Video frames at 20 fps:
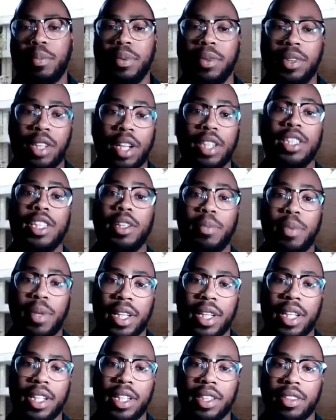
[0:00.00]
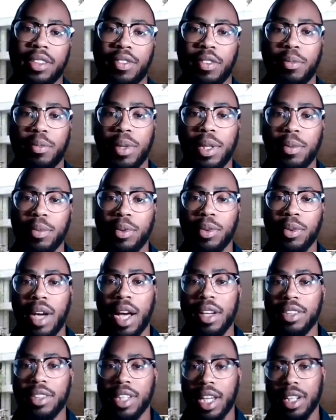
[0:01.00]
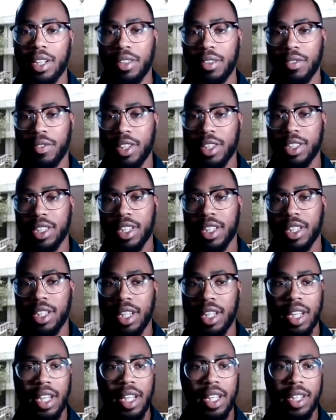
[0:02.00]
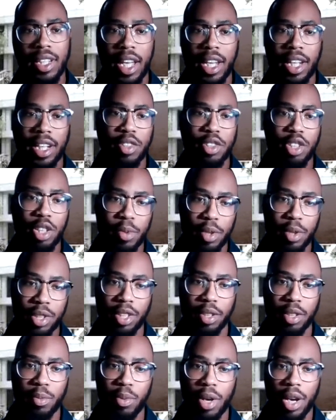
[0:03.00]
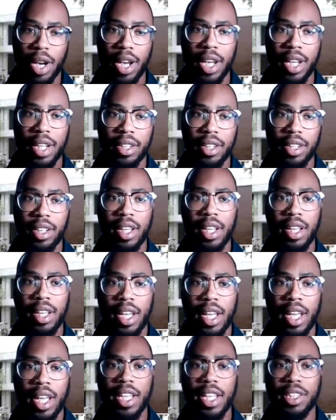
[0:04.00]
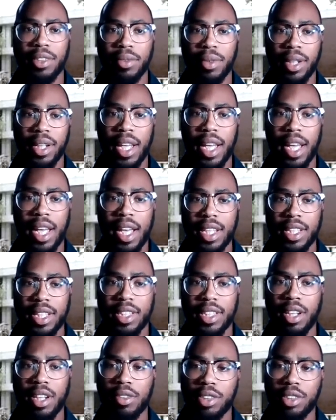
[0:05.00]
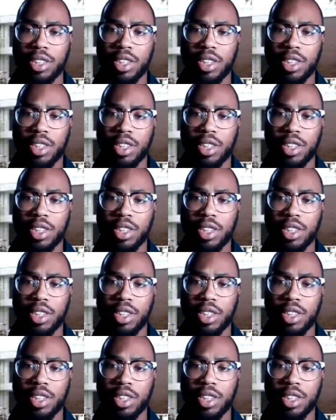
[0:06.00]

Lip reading: thoughts and opinions from people outside the university that contribute to the brand, as well as those